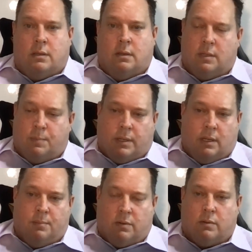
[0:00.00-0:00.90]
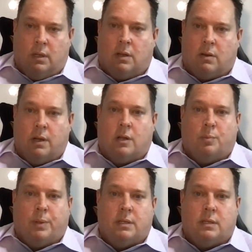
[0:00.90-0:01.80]
So this becomes a really
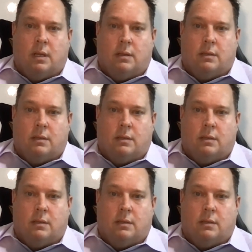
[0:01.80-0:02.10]
critical piece now.